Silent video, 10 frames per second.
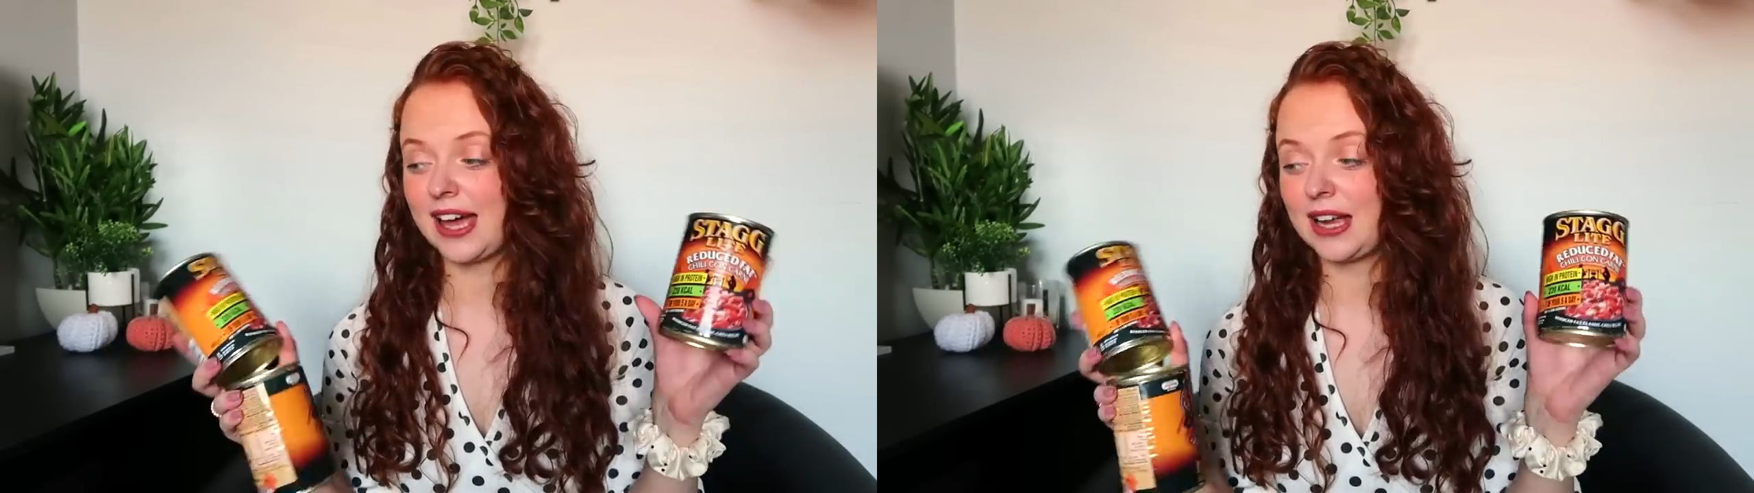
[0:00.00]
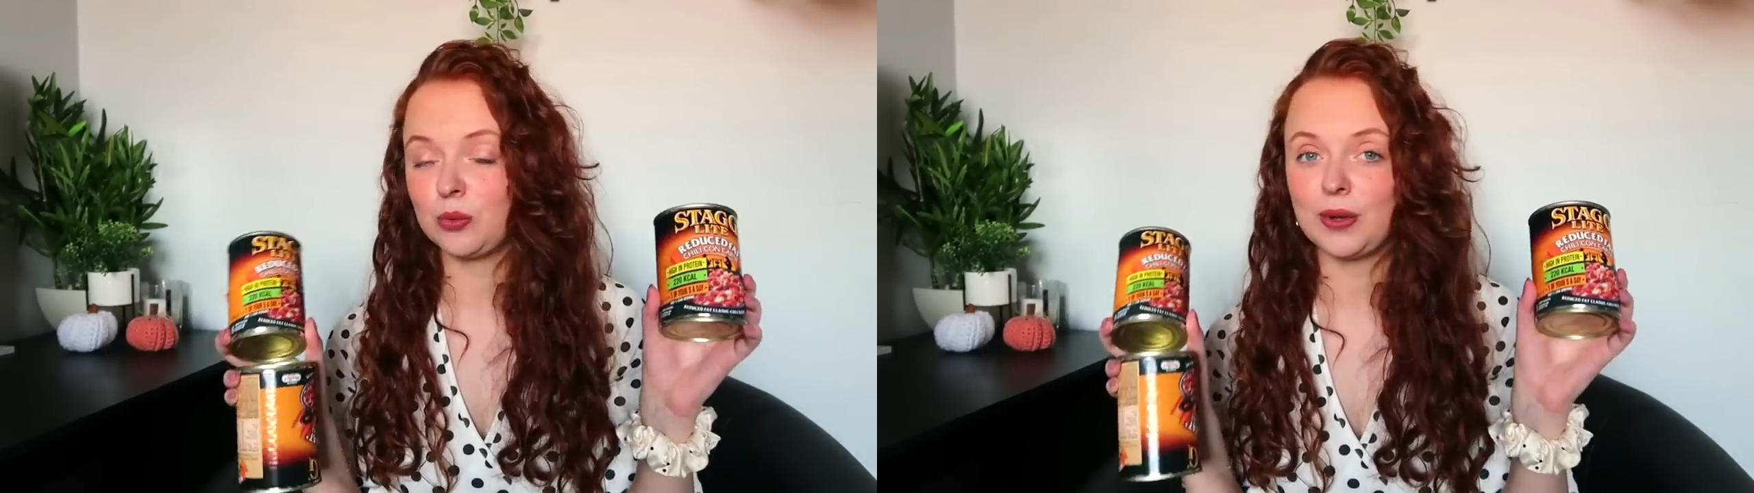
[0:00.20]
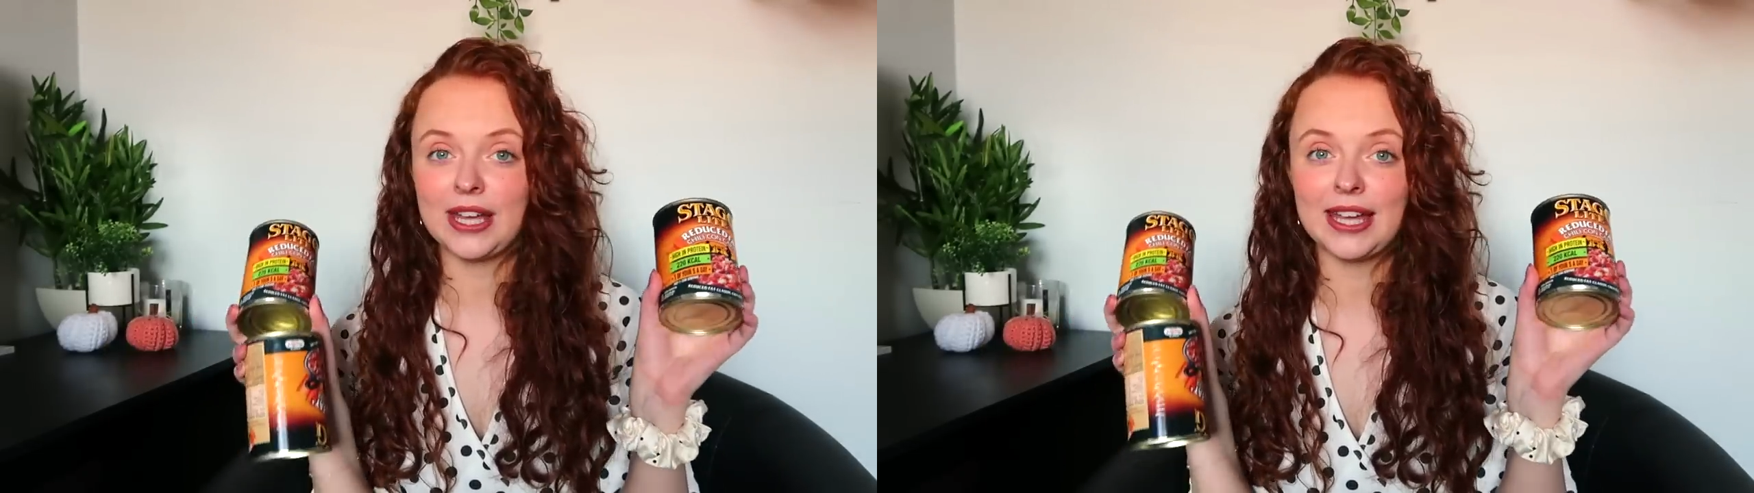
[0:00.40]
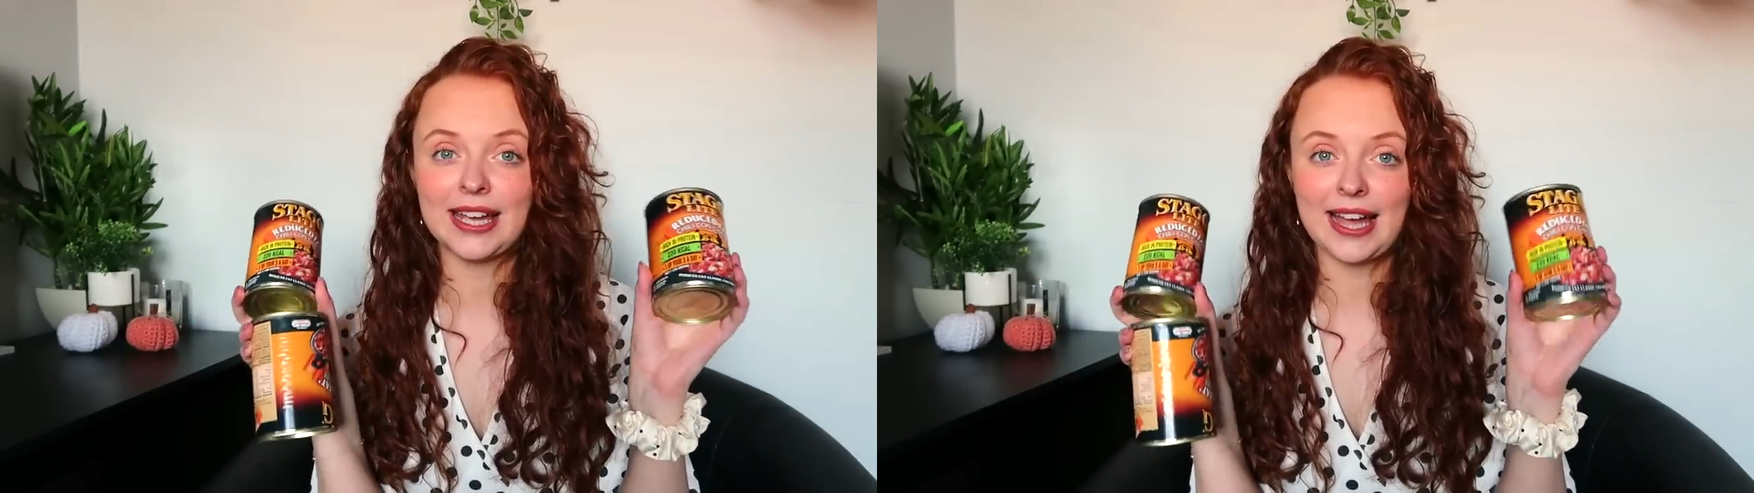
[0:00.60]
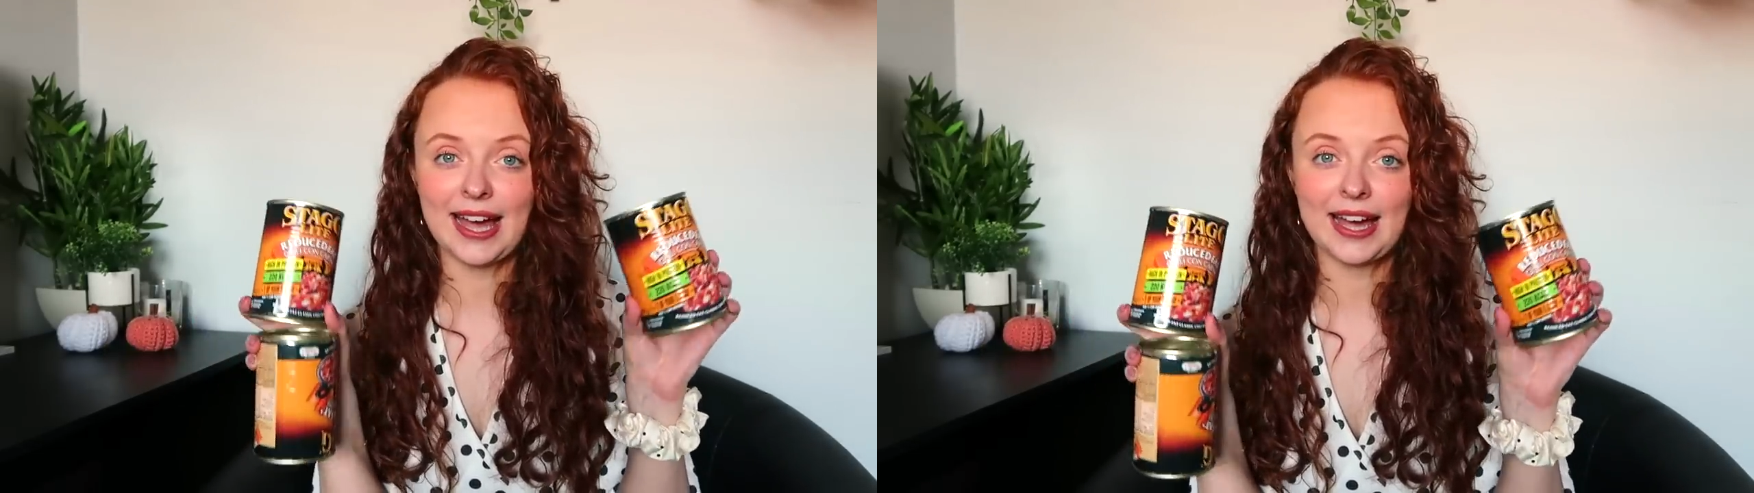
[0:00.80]
then we
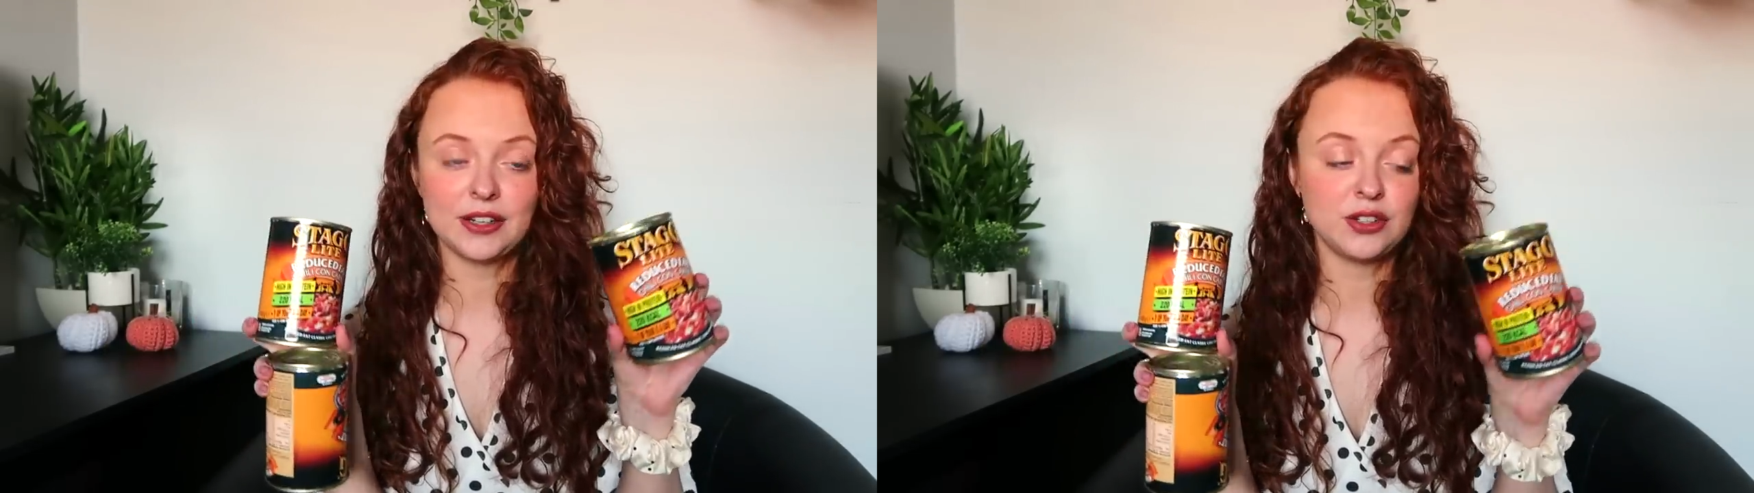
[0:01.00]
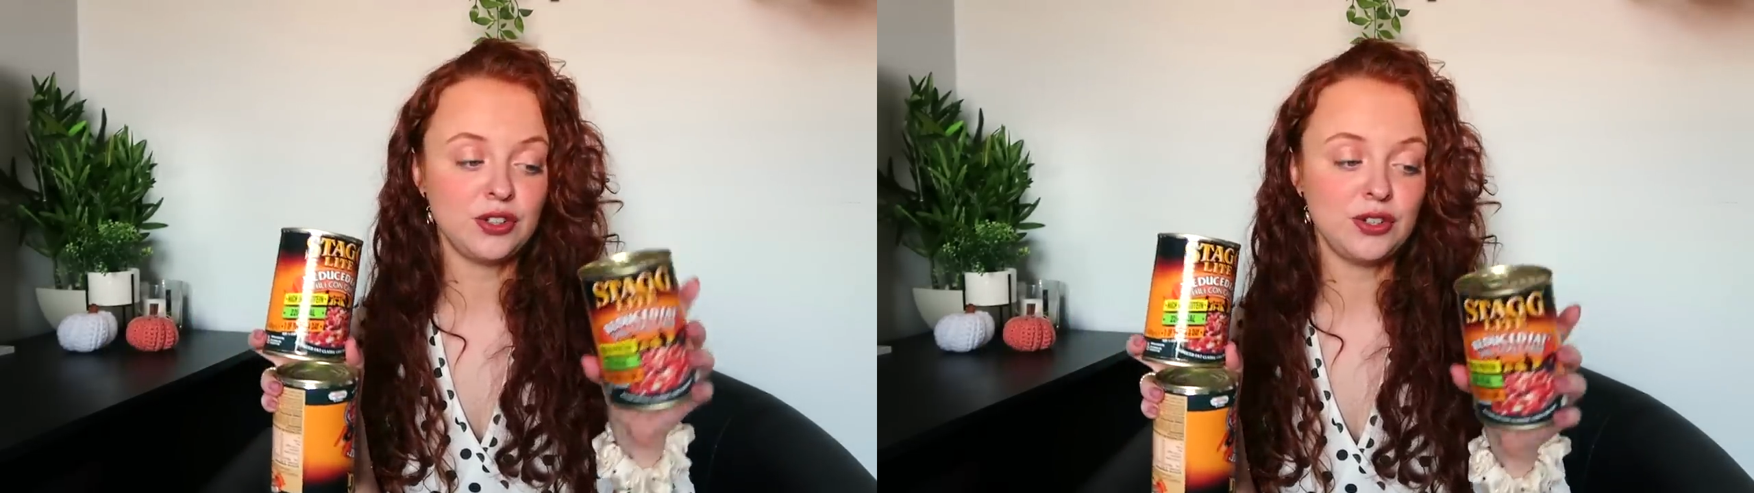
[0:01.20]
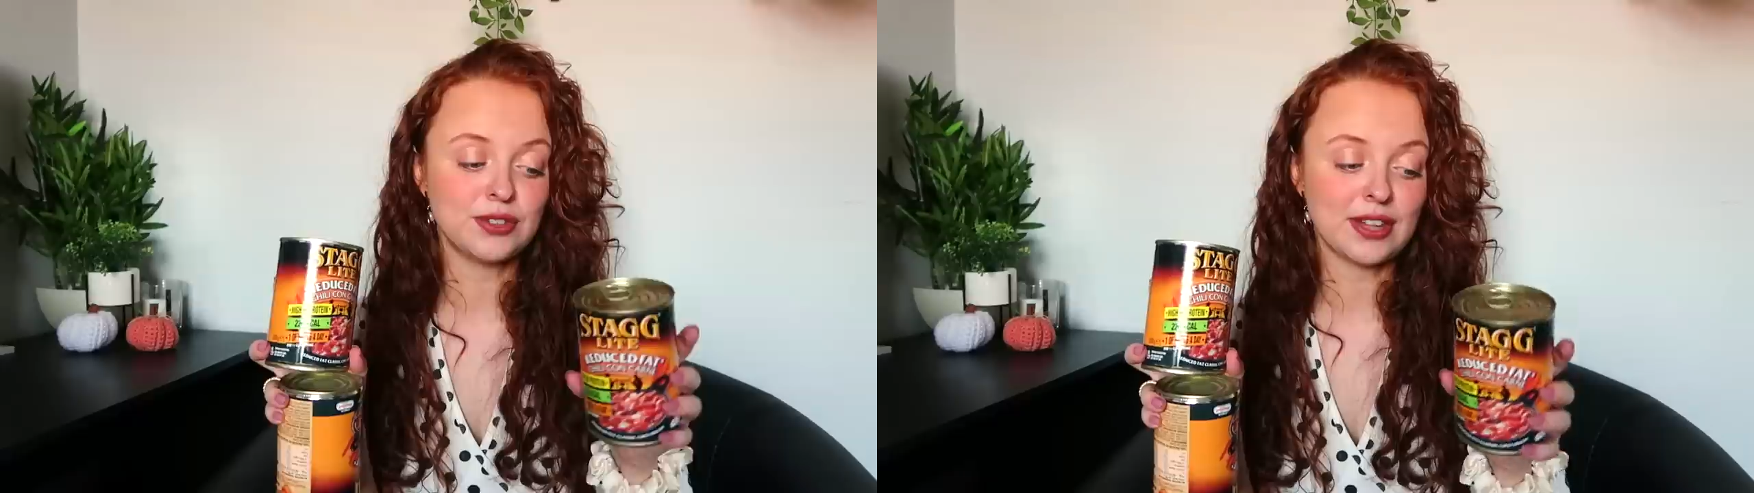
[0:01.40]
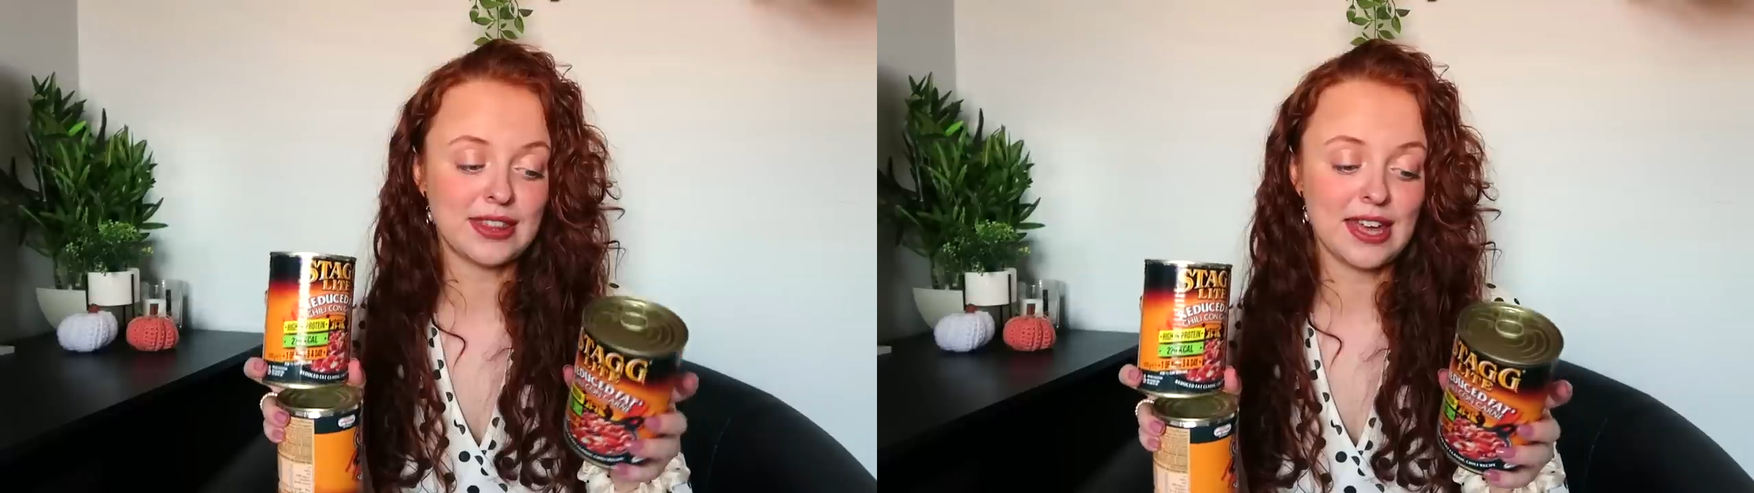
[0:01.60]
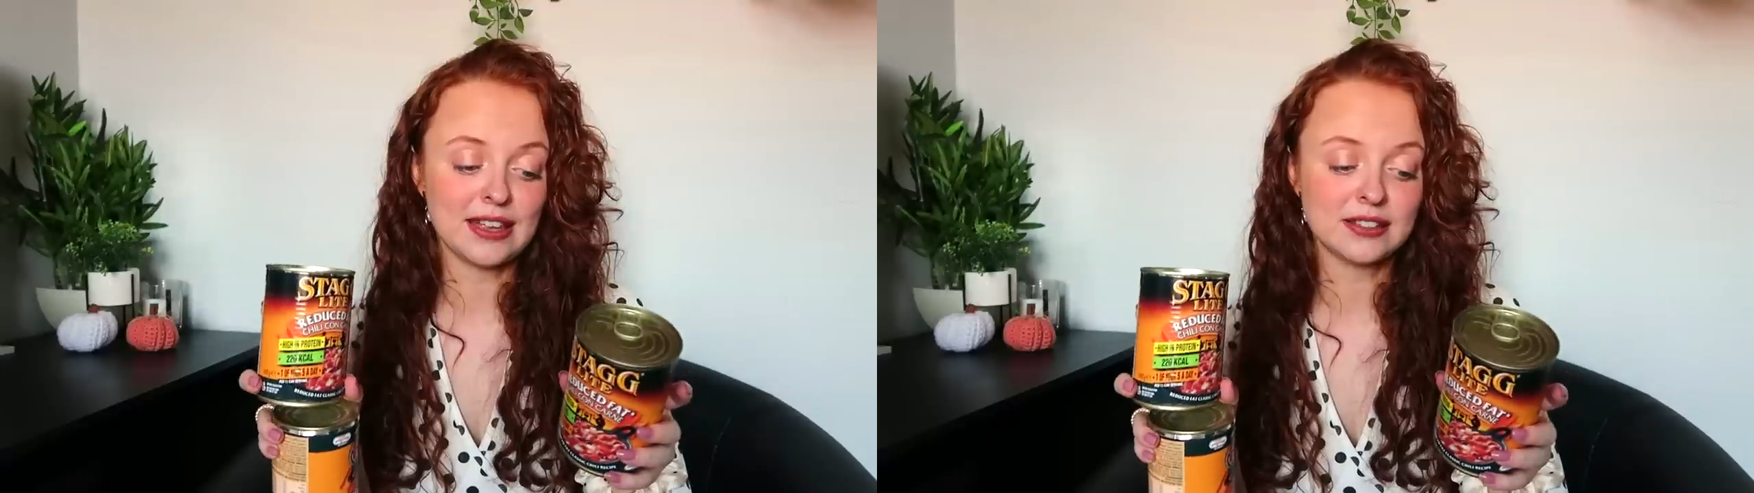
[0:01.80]
can use
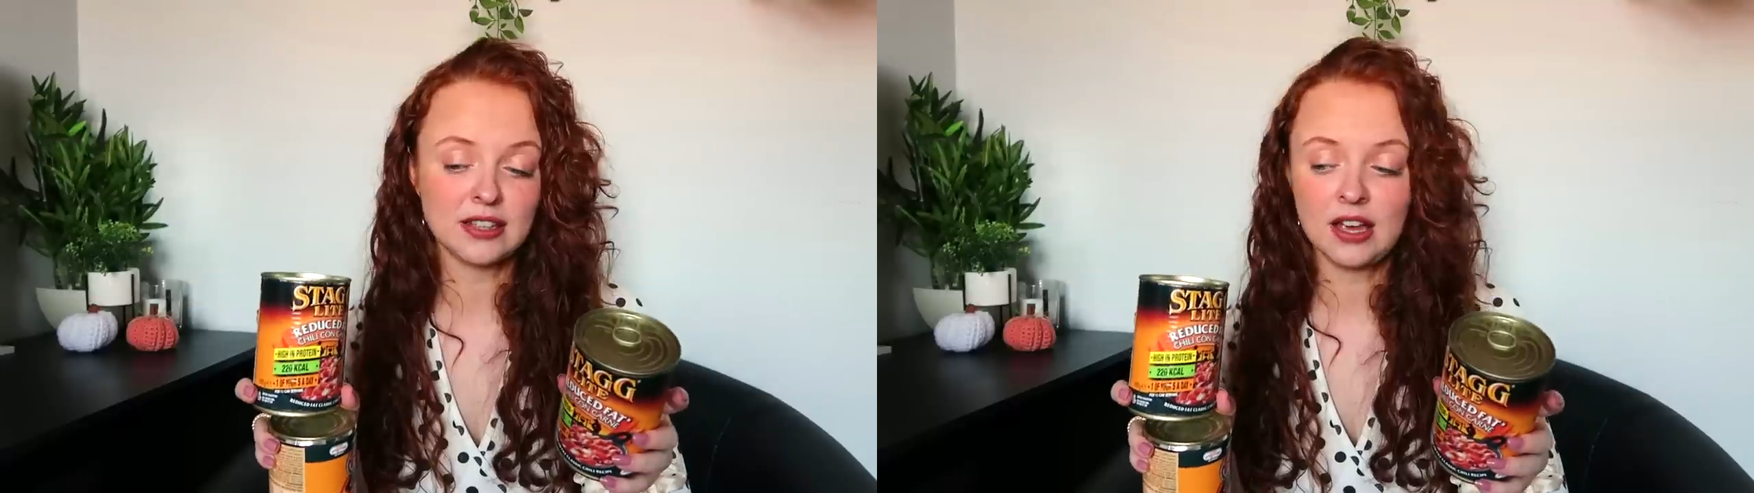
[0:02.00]
this.